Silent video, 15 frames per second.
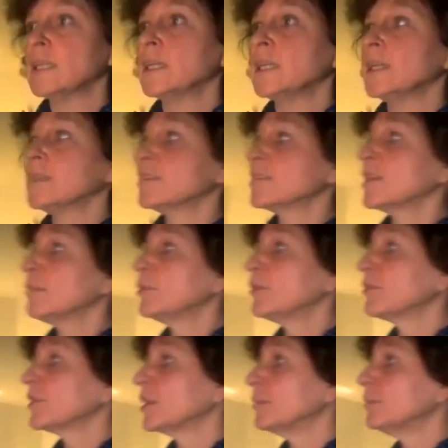And some
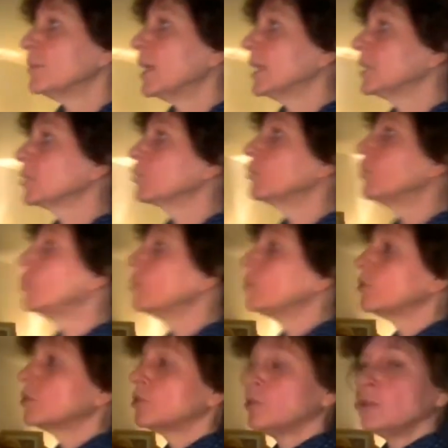of them might
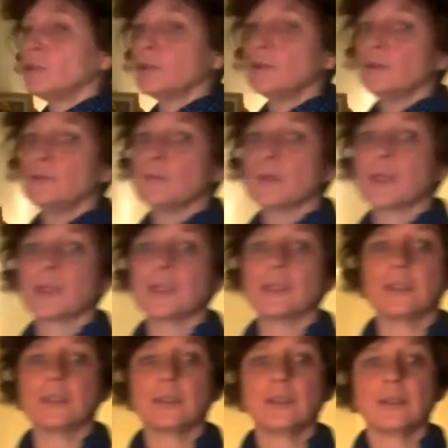call to you with a
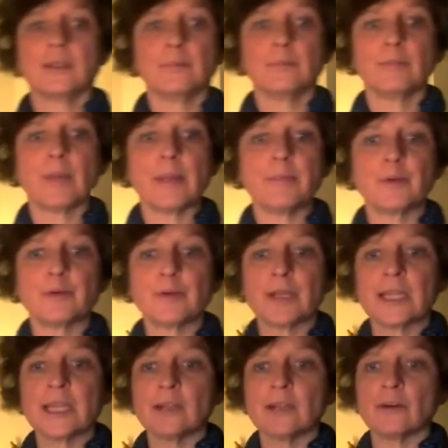
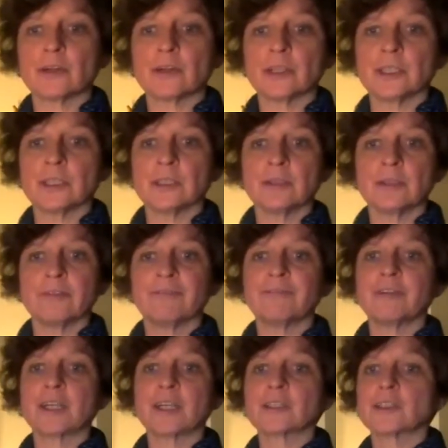memory or a
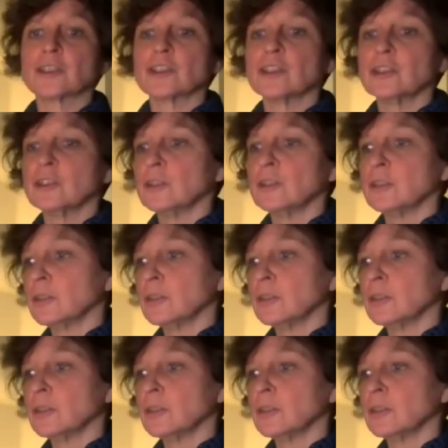function.